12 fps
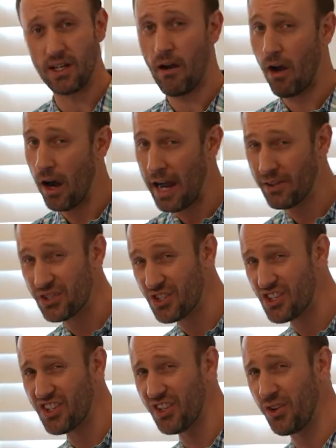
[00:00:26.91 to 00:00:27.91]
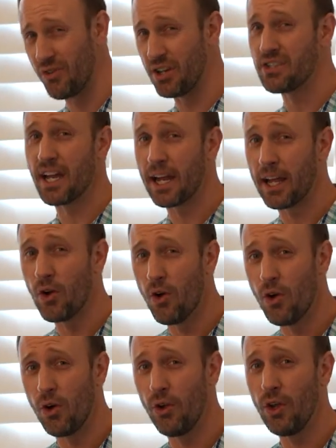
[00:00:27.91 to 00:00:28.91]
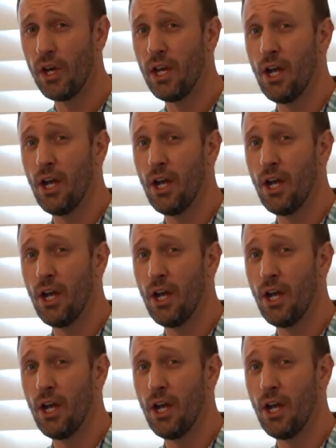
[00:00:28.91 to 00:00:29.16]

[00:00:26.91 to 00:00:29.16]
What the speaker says: Now, our house is just a little over a decade old,